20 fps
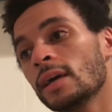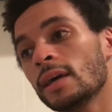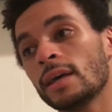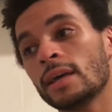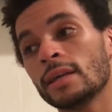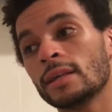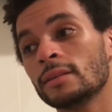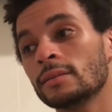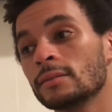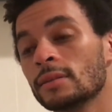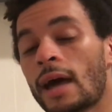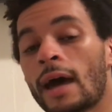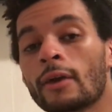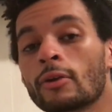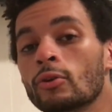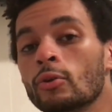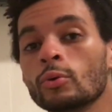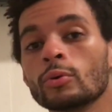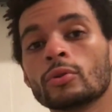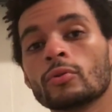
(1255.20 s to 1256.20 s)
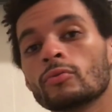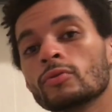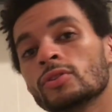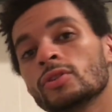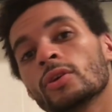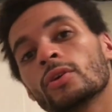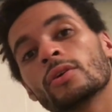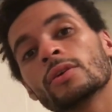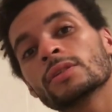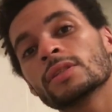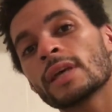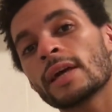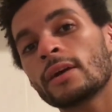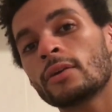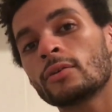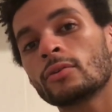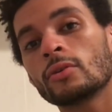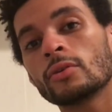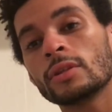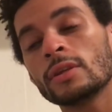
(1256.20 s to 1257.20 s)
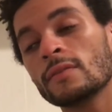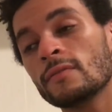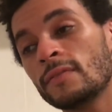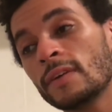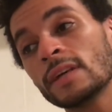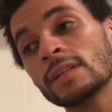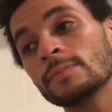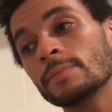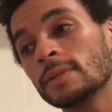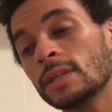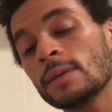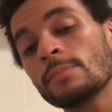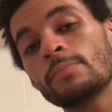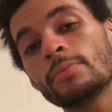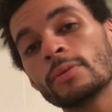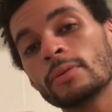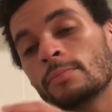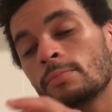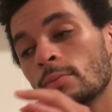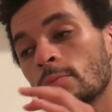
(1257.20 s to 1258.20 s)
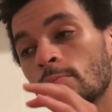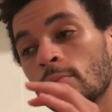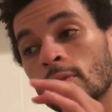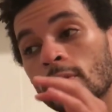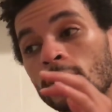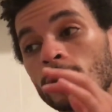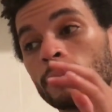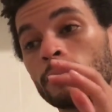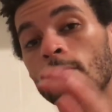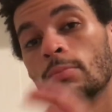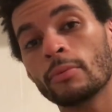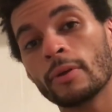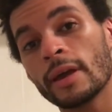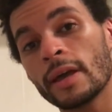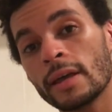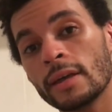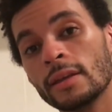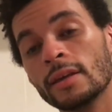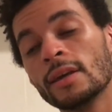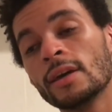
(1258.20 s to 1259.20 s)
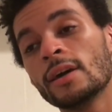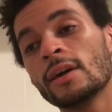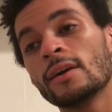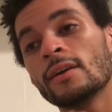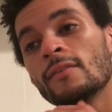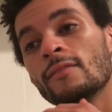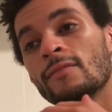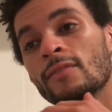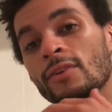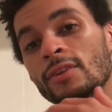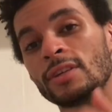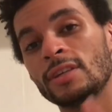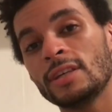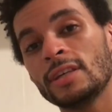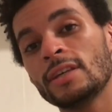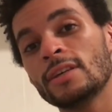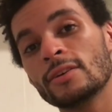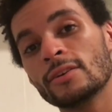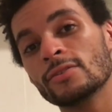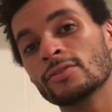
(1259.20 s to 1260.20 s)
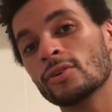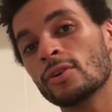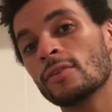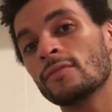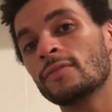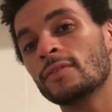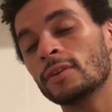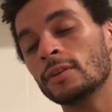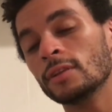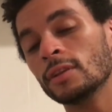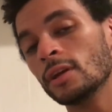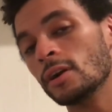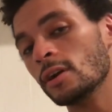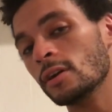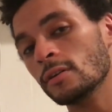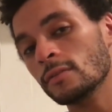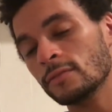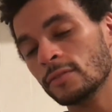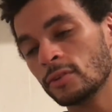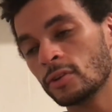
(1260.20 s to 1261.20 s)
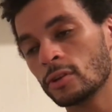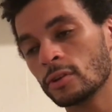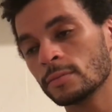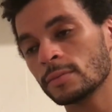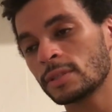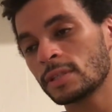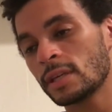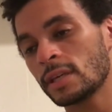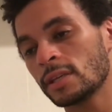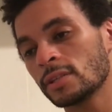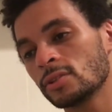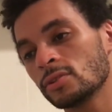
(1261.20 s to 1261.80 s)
And I don't know what the return's like on all the events, but they putting up bread for years off of the love, you know what I'm saying?